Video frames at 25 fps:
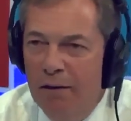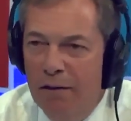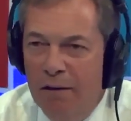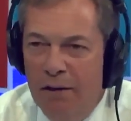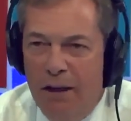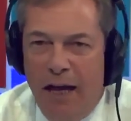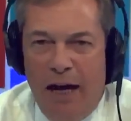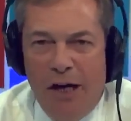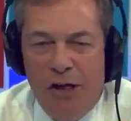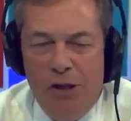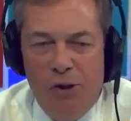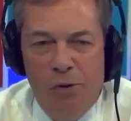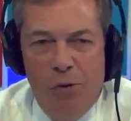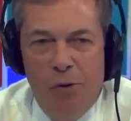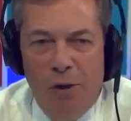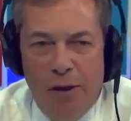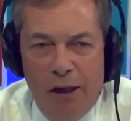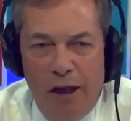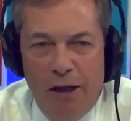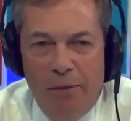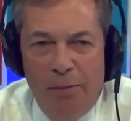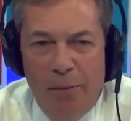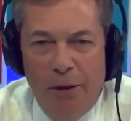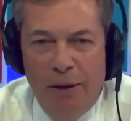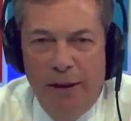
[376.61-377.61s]
national
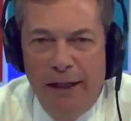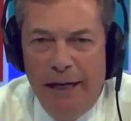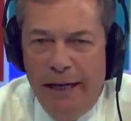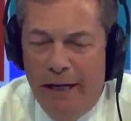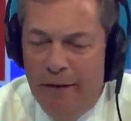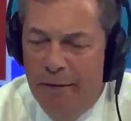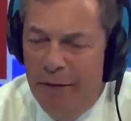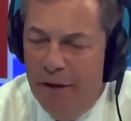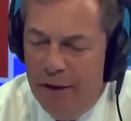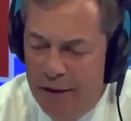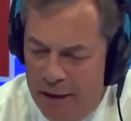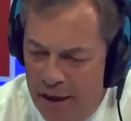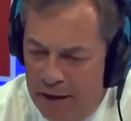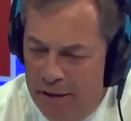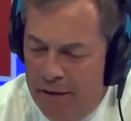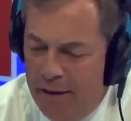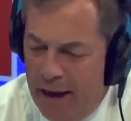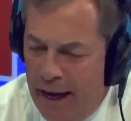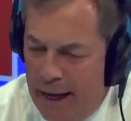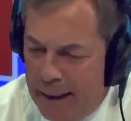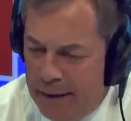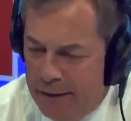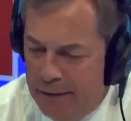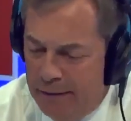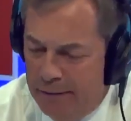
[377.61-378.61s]
global leader that did
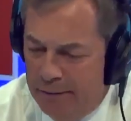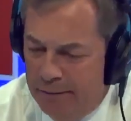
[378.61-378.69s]
that?